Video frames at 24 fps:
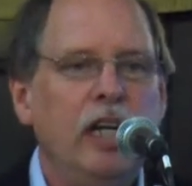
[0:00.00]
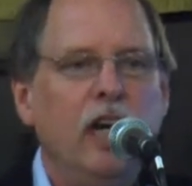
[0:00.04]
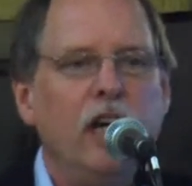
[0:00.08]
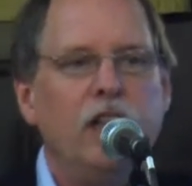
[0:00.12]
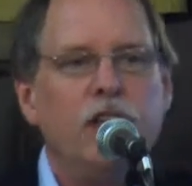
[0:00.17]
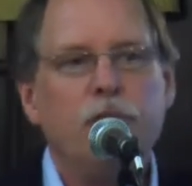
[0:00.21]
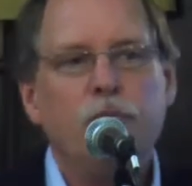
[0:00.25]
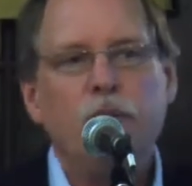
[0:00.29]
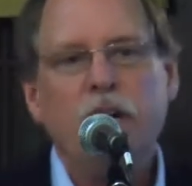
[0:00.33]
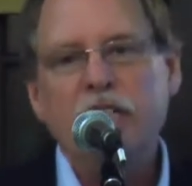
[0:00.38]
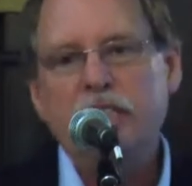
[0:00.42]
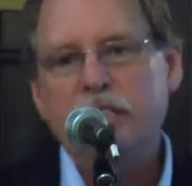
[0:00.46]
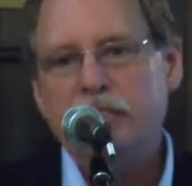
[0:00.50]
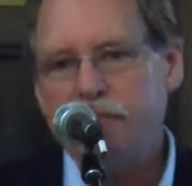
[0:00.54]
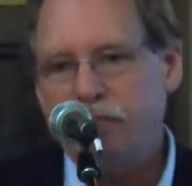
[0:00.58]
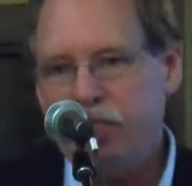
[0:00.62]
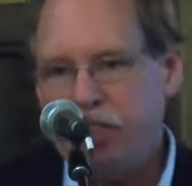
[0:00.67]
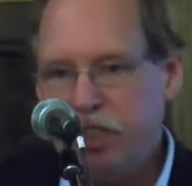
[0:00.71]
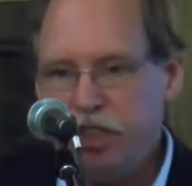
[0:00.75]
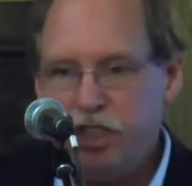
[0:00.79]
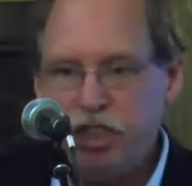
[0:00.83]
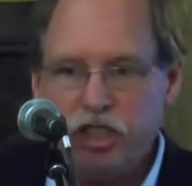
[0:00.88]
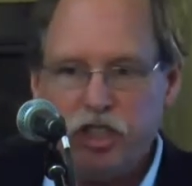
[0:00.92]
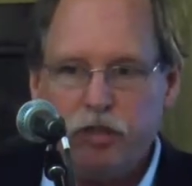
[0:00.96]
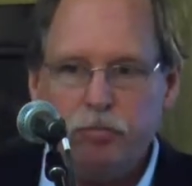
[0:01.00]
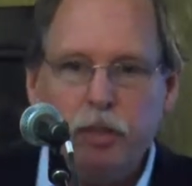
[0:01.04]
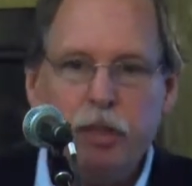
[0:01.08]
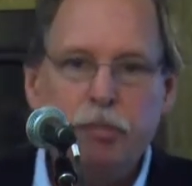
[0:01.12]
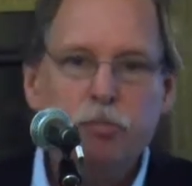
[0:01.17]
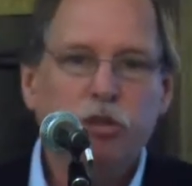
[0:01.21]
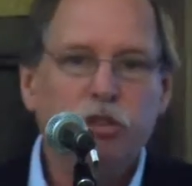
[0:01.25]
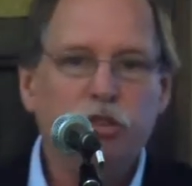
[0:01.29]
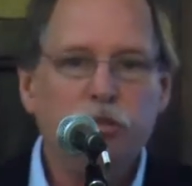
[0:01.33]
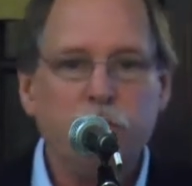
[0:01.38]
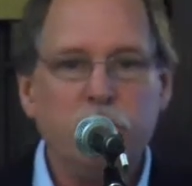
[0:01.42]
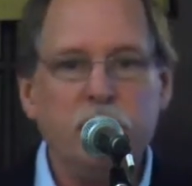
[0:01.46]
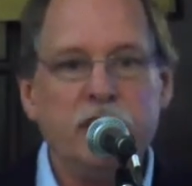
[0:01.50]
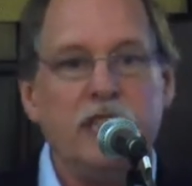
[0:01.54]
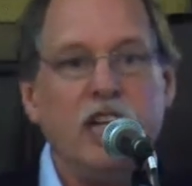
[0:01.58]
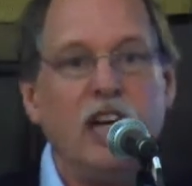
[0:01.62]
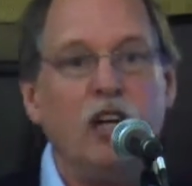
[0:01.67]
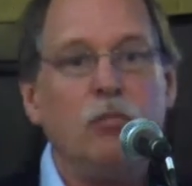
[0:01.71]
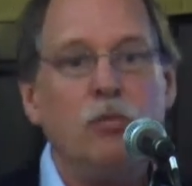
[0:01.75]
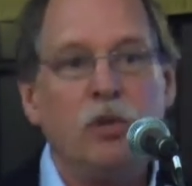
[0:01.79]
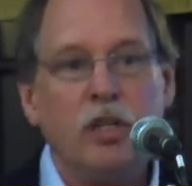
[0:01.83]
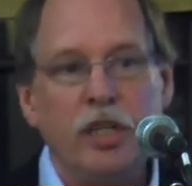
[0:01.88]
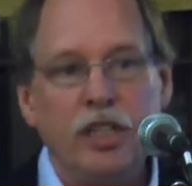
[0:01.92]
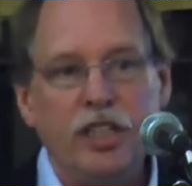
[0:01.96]
on the Rights of Indigenous Peoples was
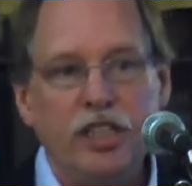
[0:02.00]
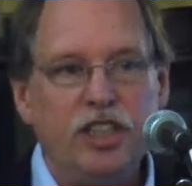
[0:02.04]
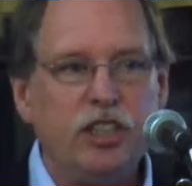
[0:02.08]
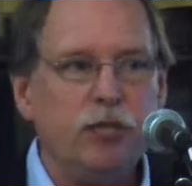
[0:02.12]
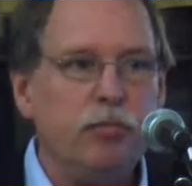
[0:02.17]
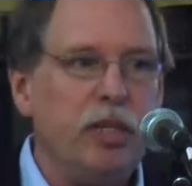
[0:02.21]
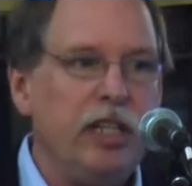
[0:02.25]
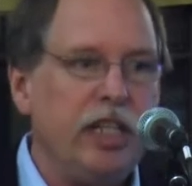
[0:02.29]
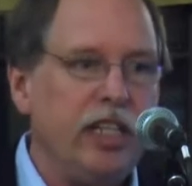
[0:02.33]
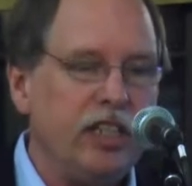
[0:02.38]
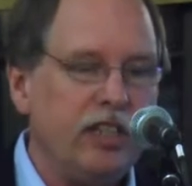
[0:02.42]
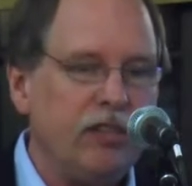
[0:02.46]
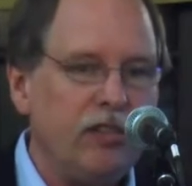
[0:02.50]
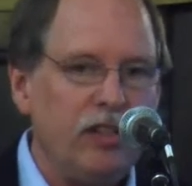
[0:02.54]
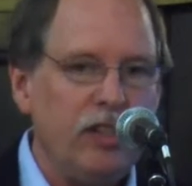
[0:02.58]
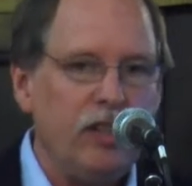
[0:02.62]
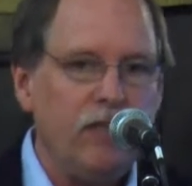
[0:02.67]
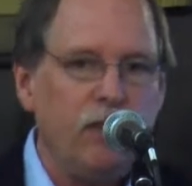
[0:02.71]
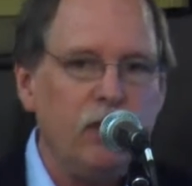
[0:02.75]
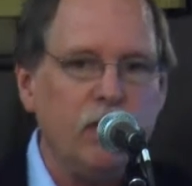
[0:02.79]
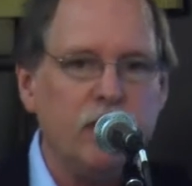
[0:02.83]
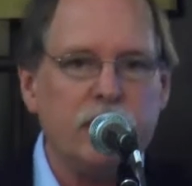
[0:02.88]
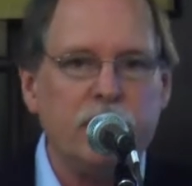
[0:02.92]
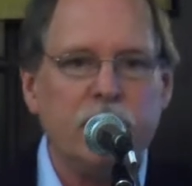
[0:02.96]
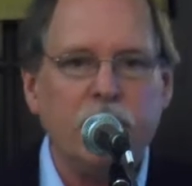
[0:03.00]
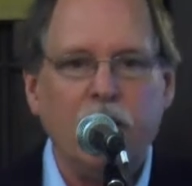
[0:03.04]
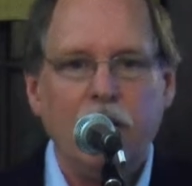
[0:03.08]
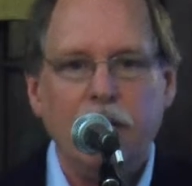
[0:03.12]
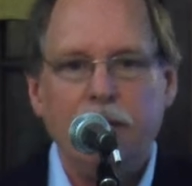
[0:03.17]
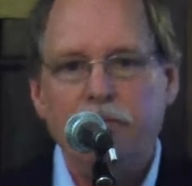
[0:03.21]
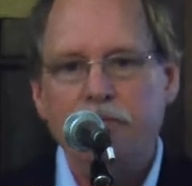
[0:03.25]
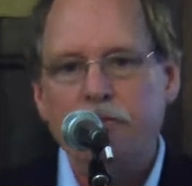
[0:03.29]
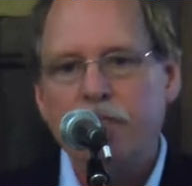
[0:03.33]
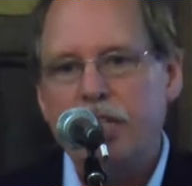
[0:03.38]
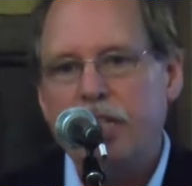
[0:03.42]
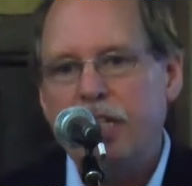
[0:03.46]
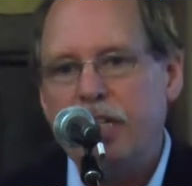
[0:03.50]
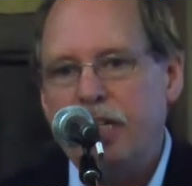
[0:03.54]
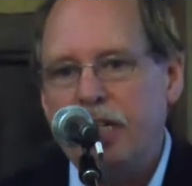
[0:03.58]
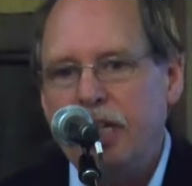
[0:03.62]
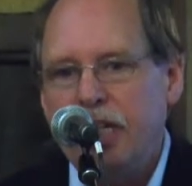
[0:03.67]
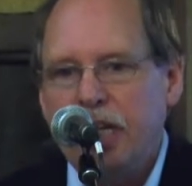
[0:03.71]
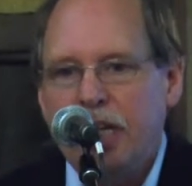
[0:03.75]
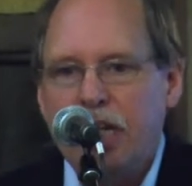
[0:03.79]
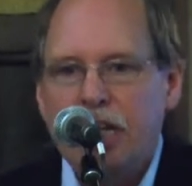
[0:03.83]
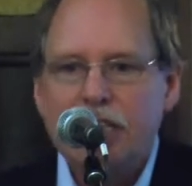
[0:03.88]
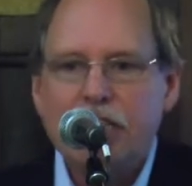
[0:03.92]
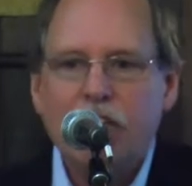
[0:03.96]
at one of these meetings for the first time, Vicky
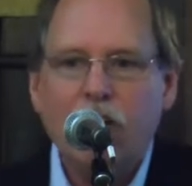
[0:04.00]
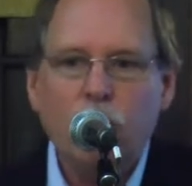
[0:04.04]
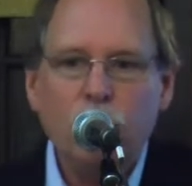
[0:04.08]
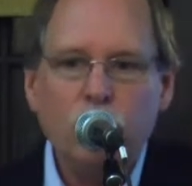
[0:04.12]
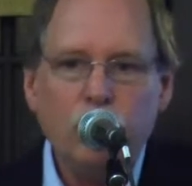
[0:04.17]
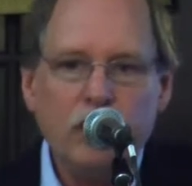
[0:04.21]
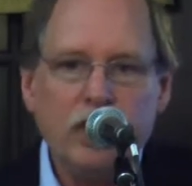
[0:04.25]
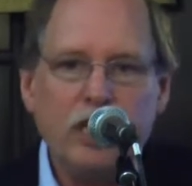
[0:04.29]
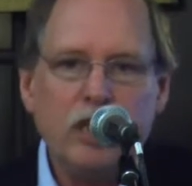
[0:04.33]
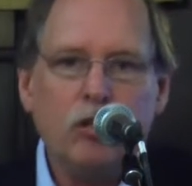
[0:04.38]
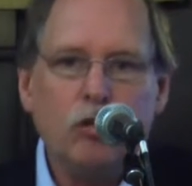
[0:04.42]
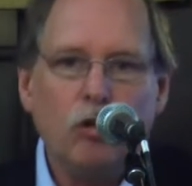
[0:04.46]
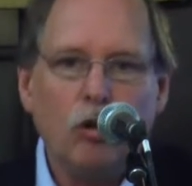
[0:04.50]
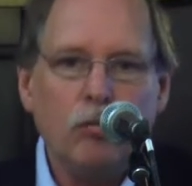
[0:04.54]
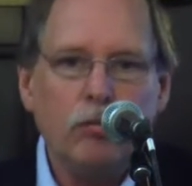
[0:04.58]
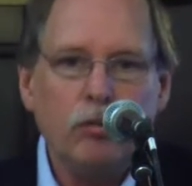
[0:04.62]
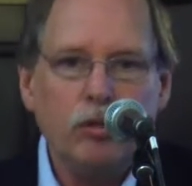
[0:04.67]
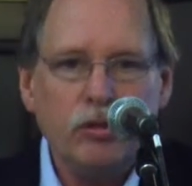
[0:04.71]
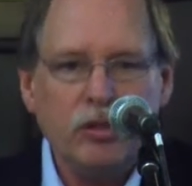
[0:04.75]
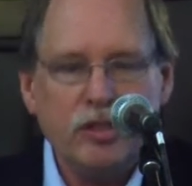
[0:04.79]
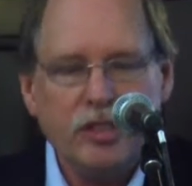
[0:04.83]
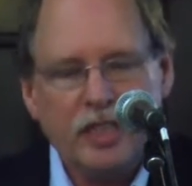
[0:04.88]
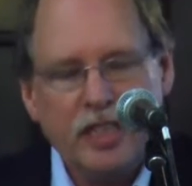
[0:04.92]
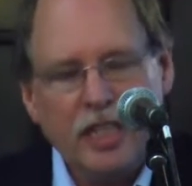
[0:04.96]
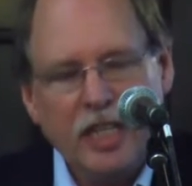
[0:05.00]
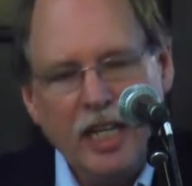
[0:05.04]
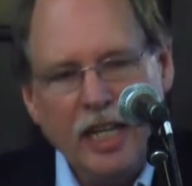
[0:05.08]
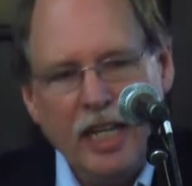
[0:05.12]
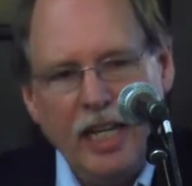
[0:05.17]
Tauli-Corpuz.